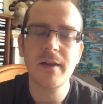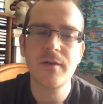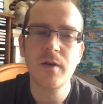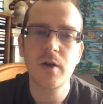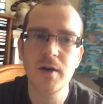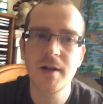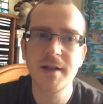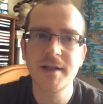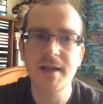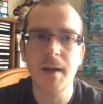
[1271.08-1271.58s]
give you
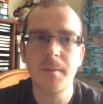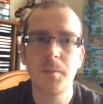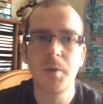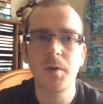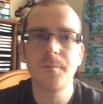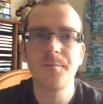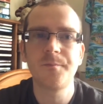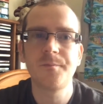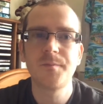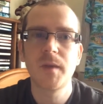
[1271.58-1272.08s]
a good
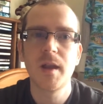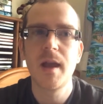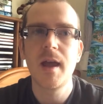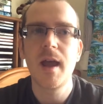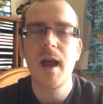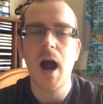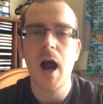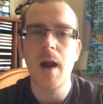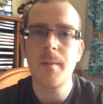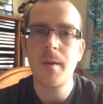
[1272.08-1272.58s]
example.
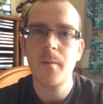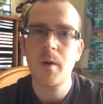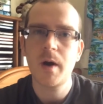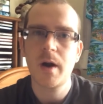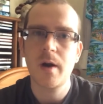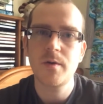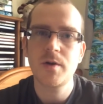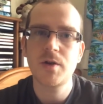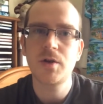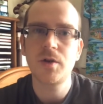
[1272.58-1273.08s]
I remember
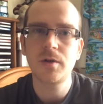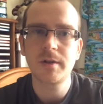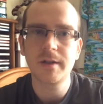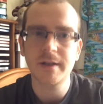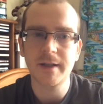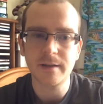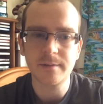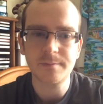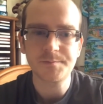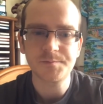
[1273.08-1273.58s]
when I was
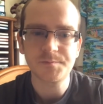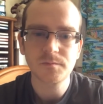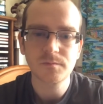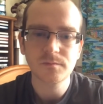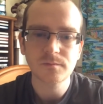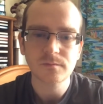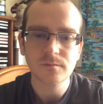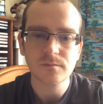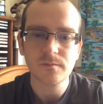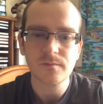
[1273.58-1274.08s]
younger,
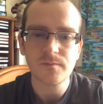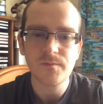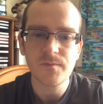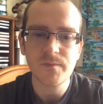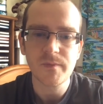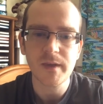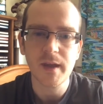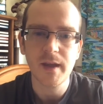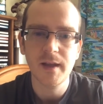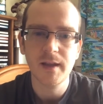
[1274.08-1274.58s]

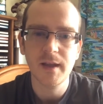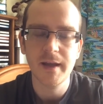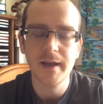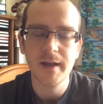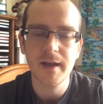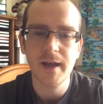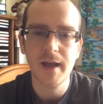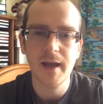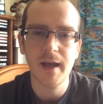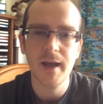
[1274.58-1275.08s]

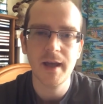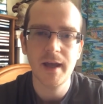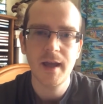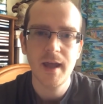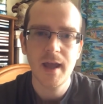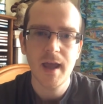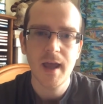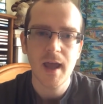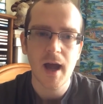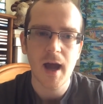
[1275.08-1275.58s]
I
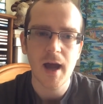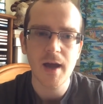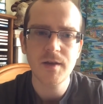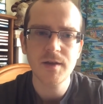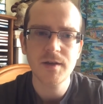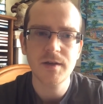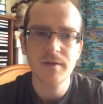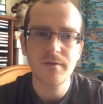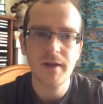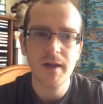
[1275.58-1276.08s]

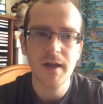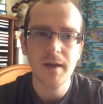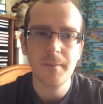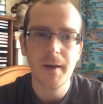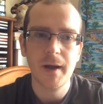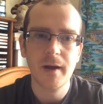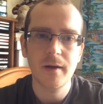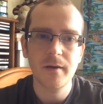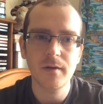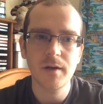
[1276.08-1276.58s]
used to think
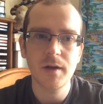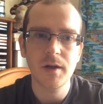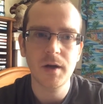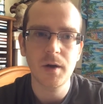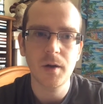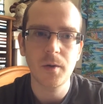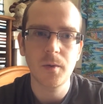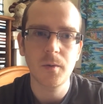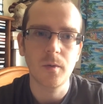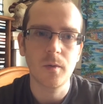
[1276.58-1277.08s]
about,
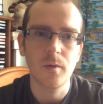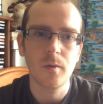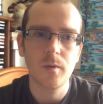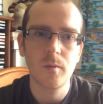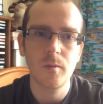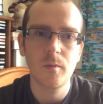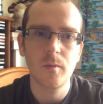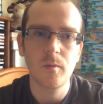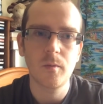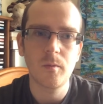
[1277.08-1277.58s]

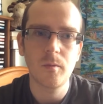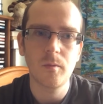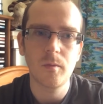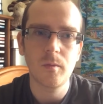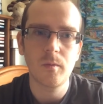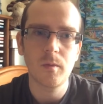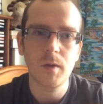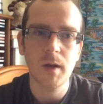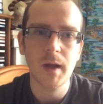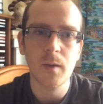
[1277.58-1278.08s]

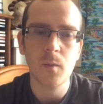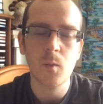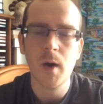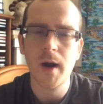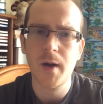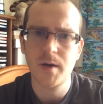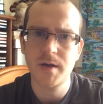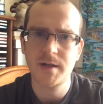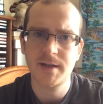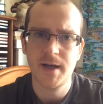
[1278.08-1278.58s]
like when
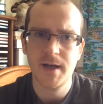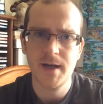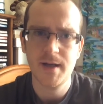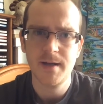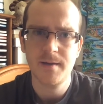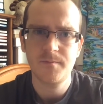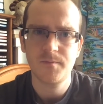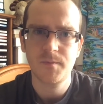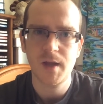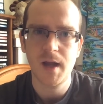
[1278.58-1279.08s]
I would
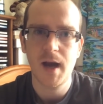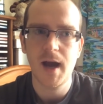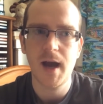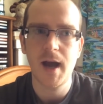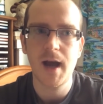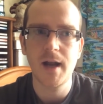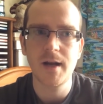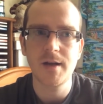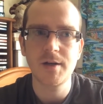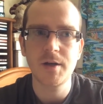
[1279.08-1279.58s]
die
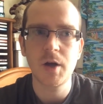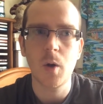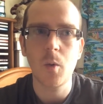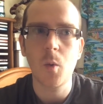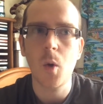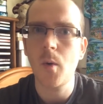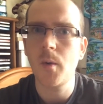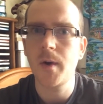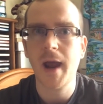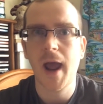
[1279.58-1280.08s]
and,
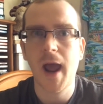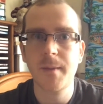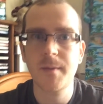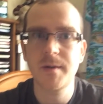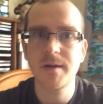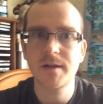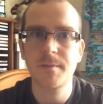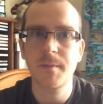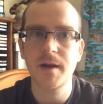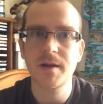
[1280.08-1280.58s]
what would
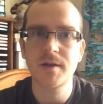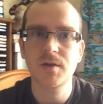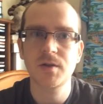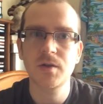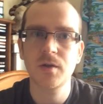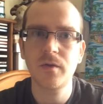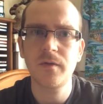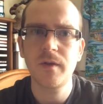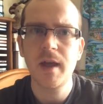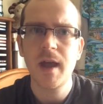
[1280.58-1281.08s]
happen to my
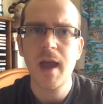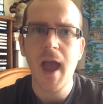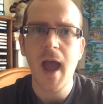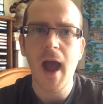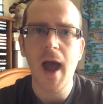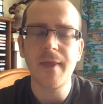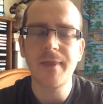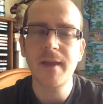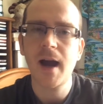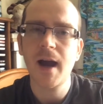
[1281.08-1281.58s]
stuff.
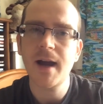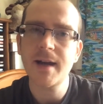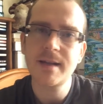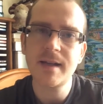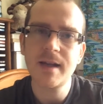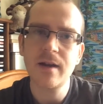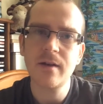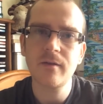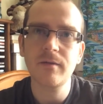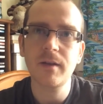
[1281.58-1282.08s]
And the
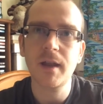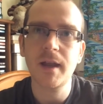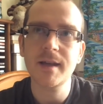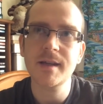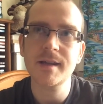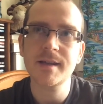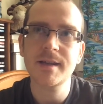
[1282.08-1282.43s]
idea of